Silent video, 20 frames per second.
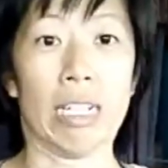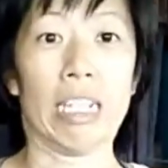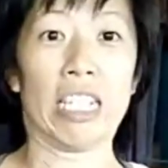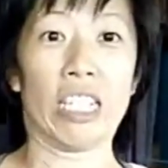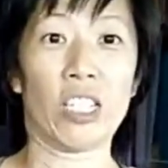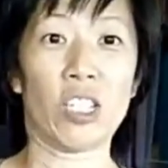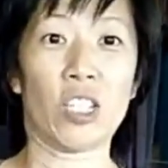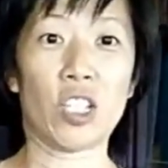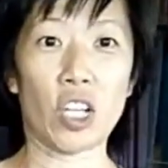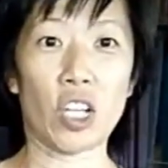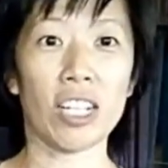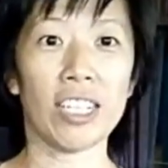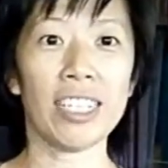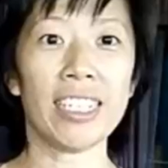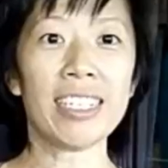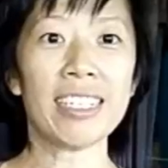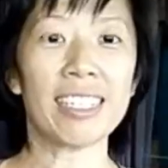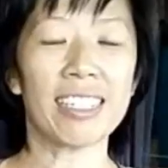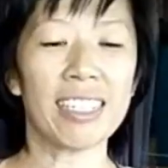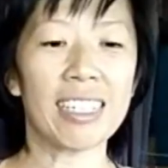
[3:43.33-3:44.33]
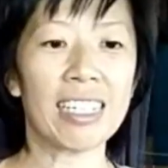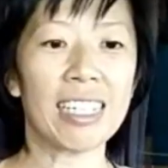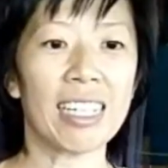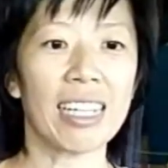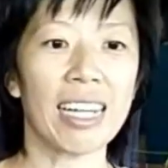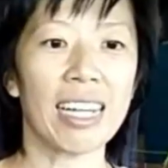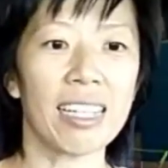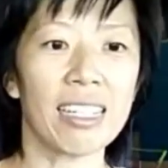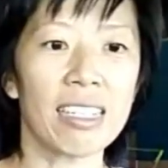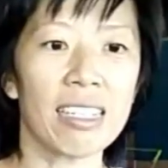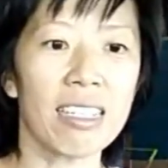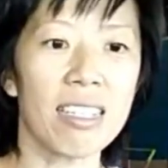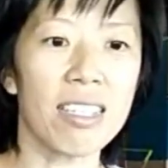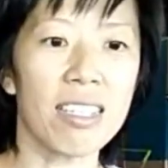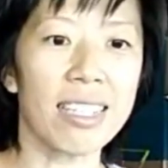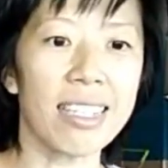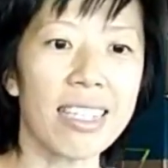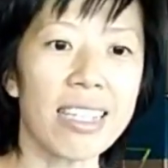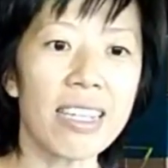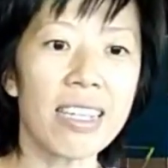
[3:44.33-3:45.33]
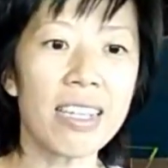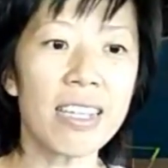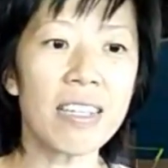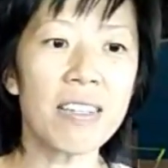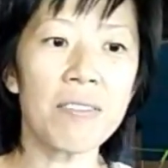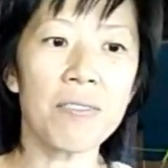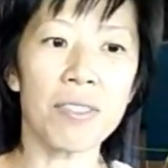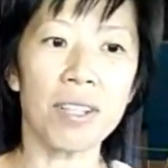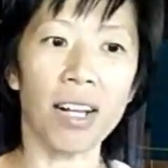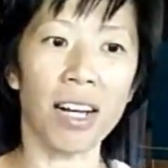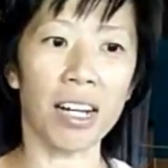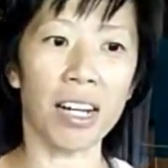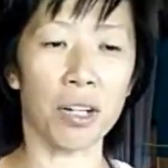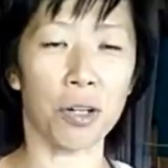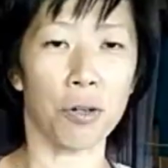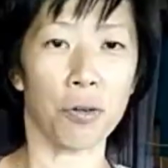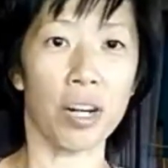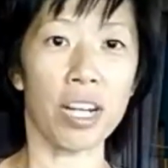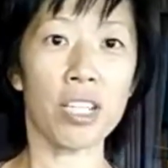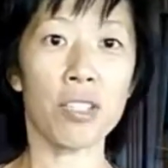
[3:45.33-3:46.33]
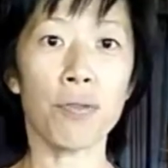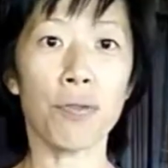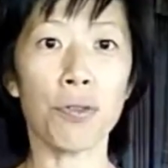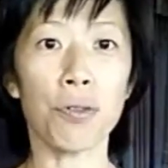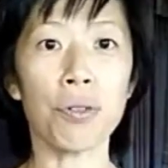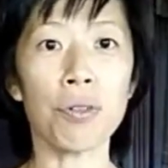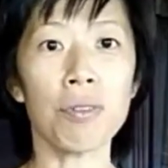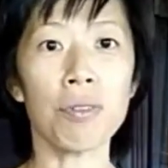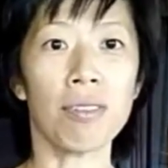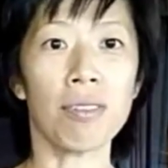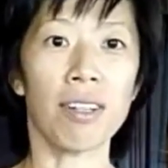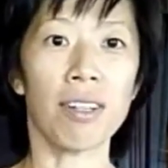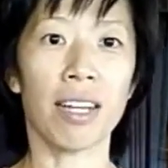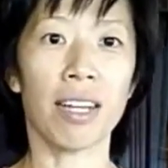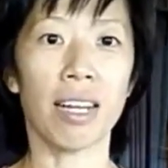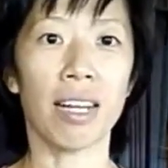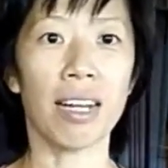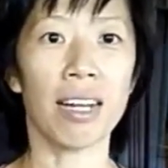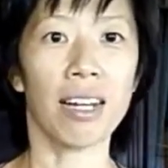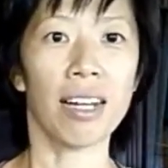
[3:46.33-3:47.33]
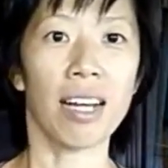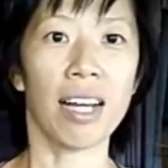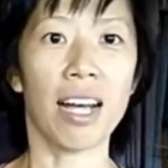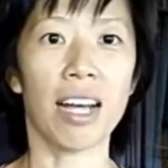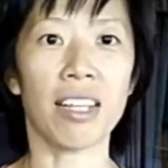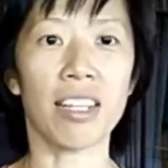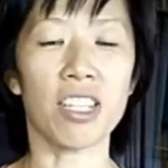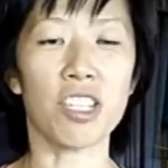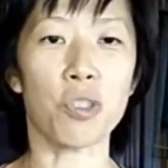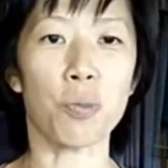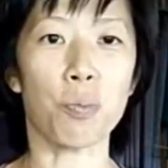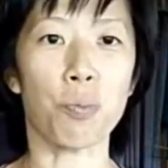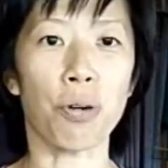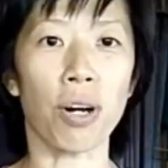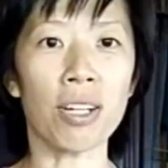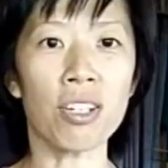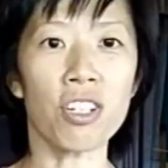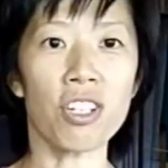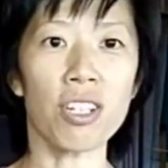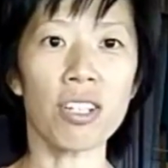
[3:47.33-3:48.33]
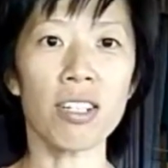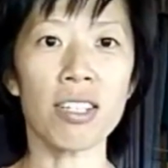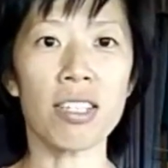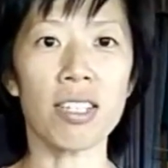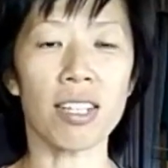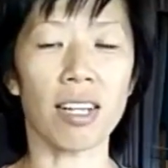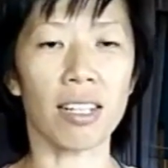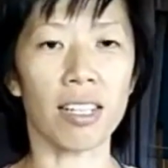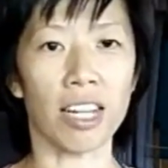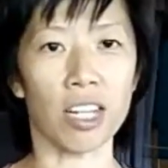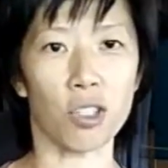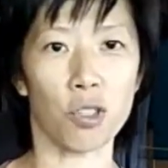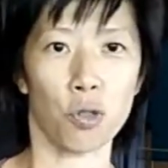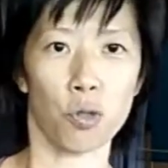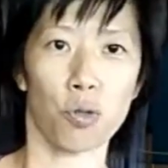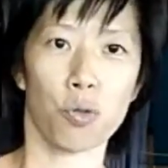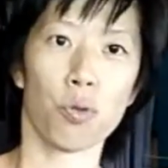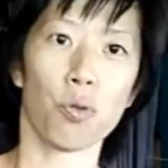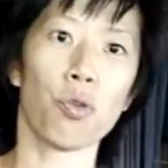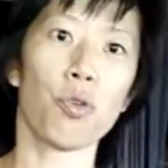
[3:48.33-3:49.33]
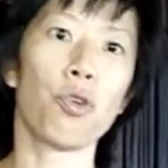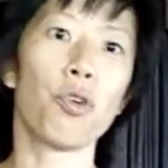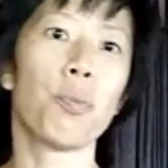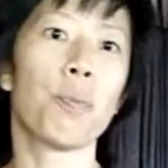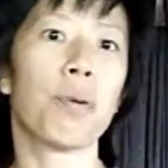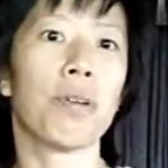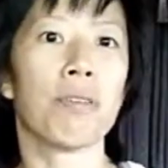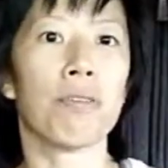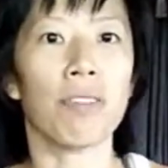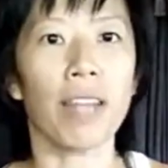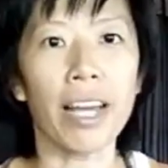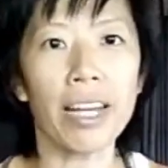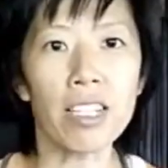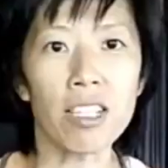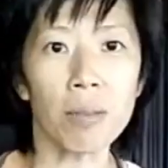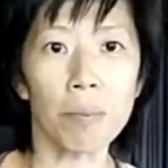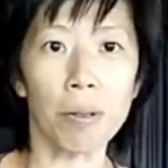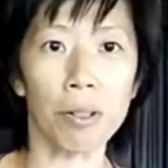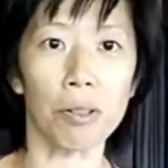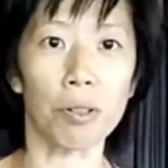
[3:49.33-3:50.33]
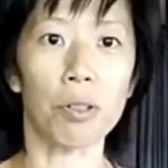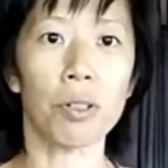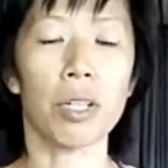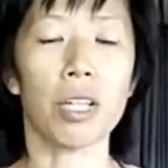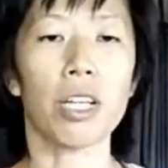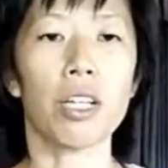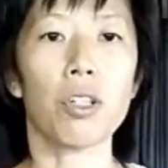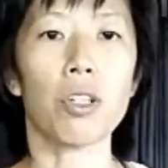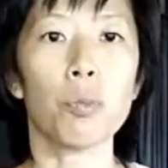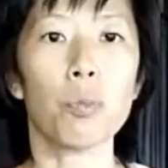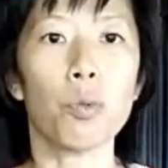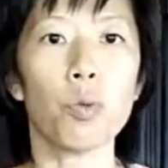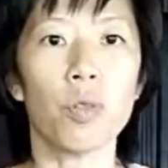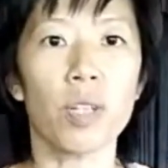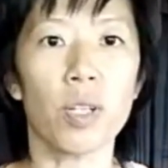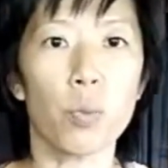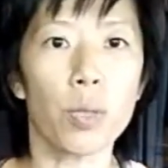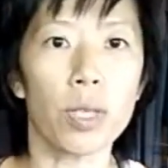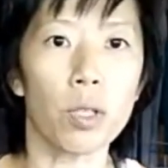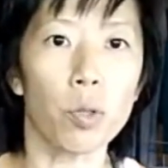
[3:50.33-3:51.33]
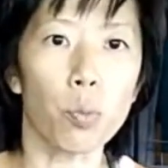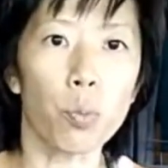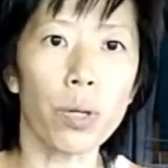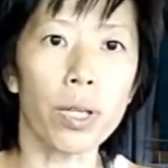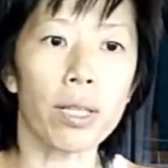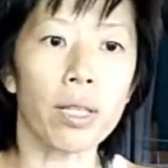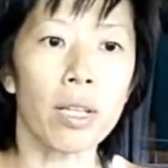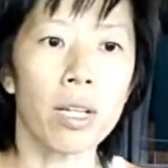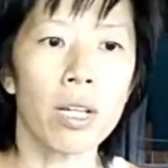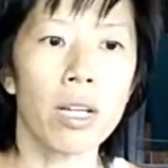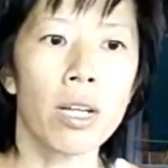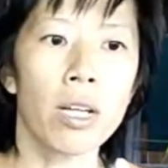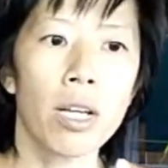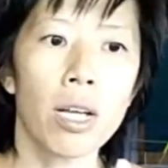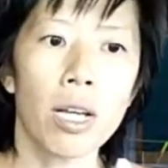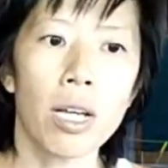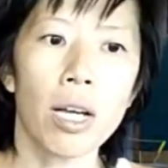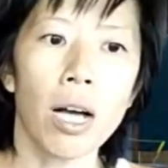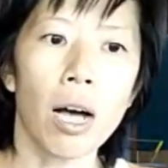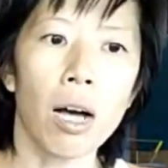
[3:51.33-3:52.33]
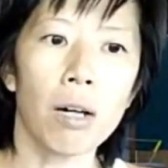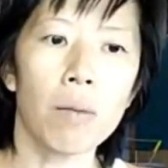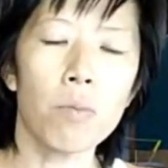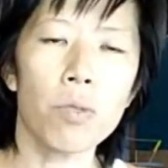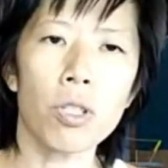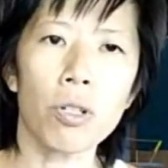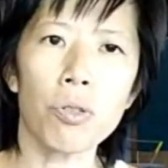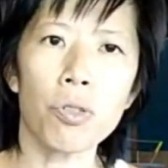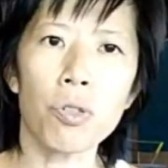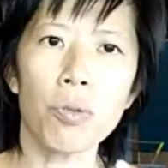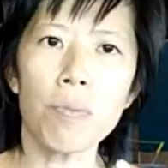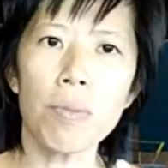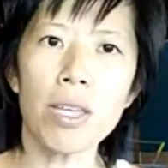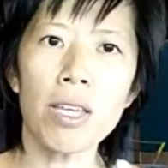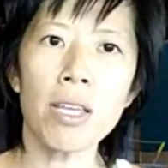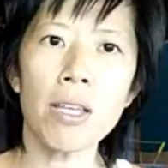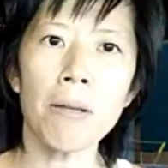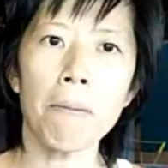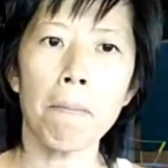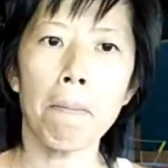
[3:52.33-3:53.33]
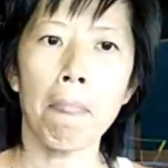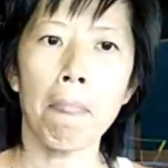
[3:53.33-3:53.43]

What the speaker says: solid and its leaves are graceful and its branches are like super flexible, moving with the wind. So to me,